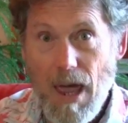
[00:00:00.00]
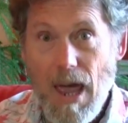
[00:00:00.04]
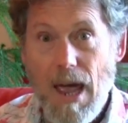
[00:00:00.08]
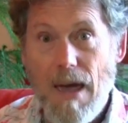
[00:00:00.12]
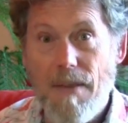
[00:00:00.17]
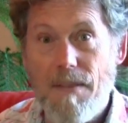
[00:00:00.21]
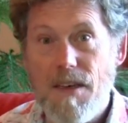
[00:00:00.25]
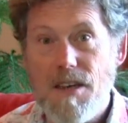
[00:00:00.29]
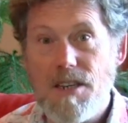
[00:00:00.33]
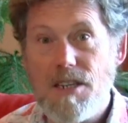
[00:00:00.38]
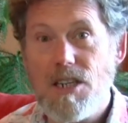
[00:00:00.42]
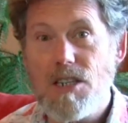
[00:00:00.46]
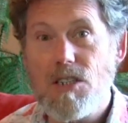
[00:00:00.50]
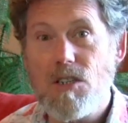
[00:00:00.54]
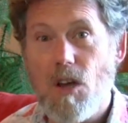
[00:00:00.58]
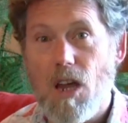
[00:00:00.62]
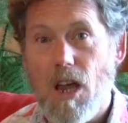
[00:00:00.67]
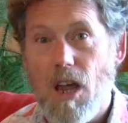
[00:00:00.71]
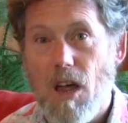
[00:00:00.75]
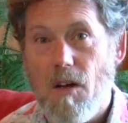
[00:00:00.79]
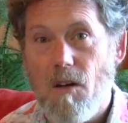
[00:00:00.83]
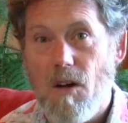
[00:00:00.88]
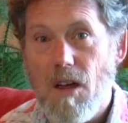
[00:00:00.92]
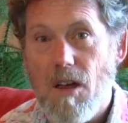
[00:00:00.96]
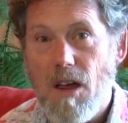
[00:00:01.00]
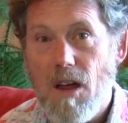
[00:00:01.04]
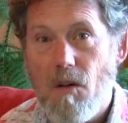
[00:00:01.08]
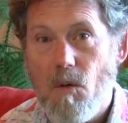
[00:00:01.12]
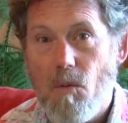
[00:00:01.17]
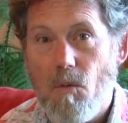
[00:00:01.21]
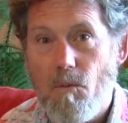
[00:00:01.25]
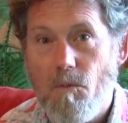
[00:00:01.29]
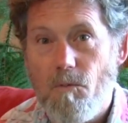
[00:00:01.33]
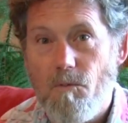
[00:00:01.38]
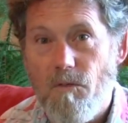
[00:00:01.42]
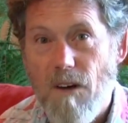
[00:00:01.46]
And this is
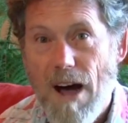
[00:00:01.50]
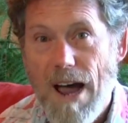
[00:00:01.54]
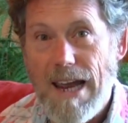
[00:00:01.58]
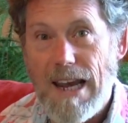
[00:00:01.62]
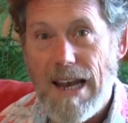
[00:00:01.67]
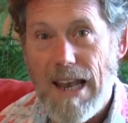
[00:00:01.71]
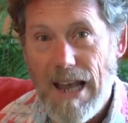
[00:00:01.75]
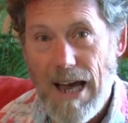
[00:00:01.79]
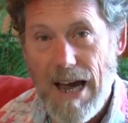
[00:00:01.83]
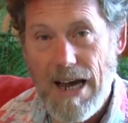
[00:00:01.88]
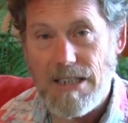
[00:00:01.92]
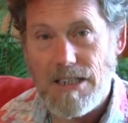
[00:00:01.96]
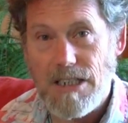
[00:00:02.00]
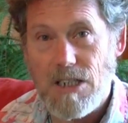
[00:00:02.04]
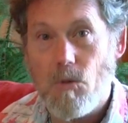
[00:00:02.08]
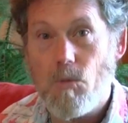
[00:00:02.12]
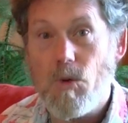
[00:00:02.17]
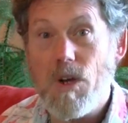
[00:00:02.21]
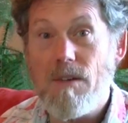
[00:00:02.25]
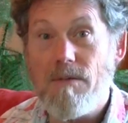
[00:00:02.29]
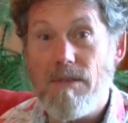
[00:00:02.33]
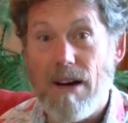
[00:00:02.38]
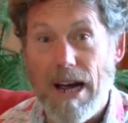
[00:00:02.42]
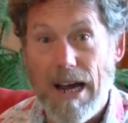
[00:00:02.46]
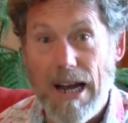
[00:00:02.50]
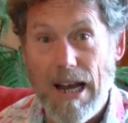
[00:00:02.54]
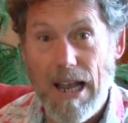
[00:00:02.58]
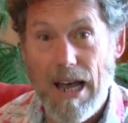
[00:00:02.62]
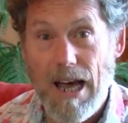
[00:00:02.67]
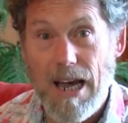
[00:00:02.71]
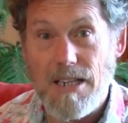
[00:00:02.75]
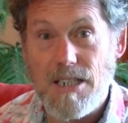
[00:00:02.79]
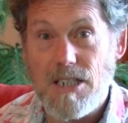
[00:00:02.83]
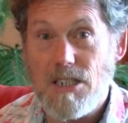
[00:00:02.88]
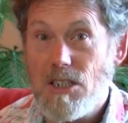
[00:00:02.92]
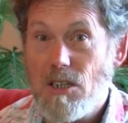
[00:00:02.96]
vitalizing,
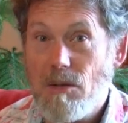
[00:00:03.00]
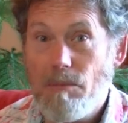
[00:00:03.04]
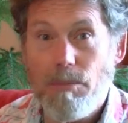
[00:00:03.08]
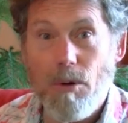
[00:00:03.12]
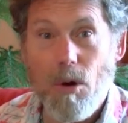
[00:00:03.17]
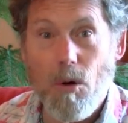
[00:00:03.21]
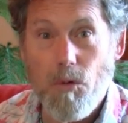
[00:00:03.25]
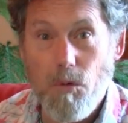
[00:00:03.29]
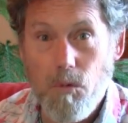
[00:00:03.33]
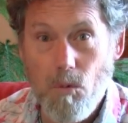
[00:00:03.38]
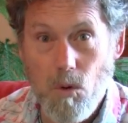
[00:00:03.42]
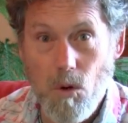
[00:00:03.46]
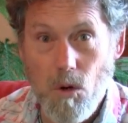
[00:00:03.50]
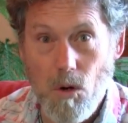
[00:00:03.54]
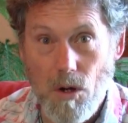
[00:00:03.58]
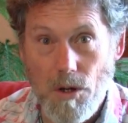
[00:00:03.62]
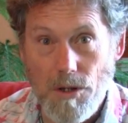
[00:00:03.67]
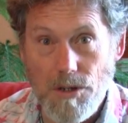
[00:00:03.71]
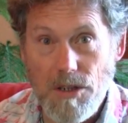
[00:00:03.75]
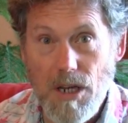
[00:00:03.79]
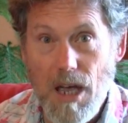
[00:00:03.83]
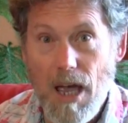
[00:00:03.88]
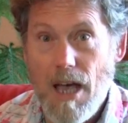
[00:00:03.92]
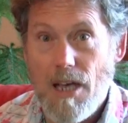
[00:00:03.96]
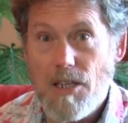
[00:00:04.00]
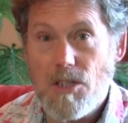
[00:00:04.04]
revitalizing to both worlds.